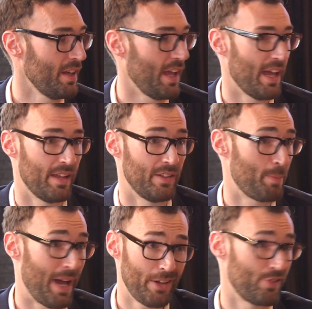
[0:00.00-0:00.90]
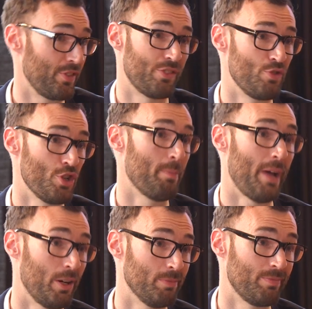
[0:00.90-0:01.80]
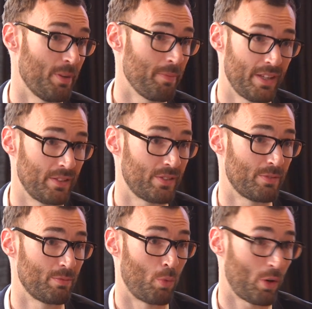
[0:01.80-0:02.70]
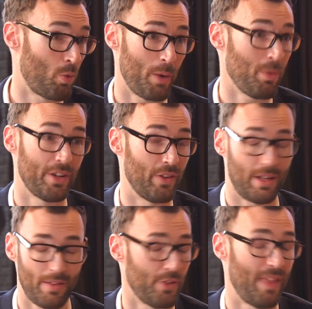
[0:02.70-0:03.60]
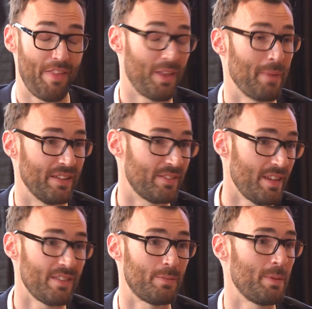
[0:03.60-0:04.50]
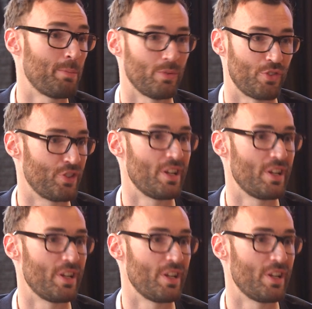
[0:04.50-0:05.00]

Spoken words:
And these patterns just jump out. Some things work quite well. You're like, oh, that thing made sense. People just